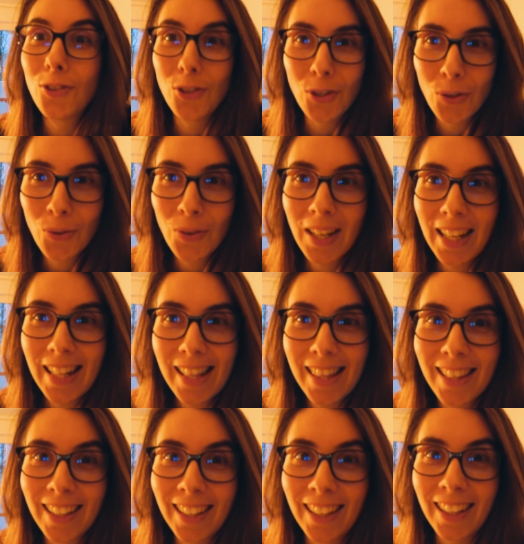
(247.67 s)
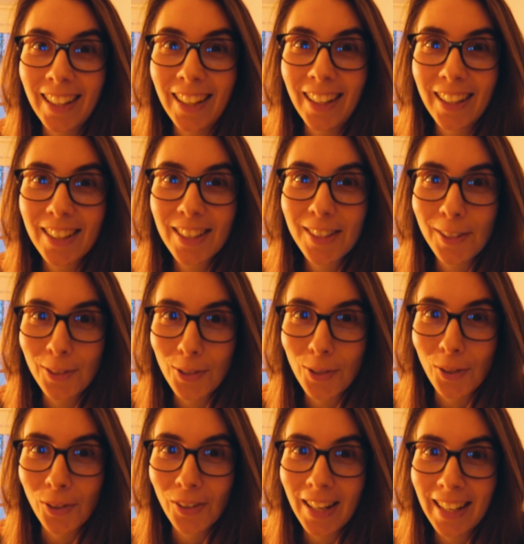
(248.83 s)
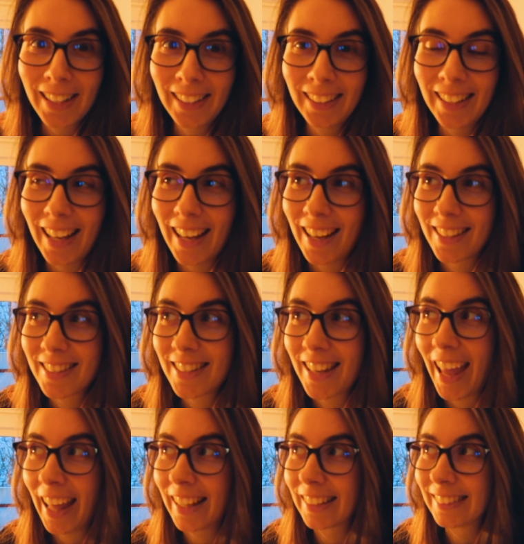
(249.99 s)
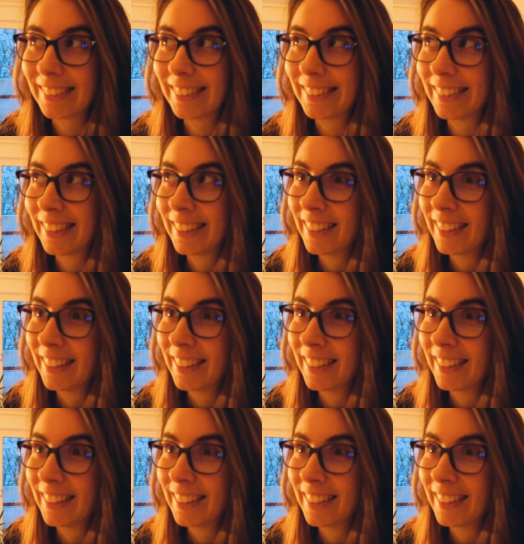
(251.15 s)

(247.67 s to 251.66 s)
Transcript: doing the tutorial has taken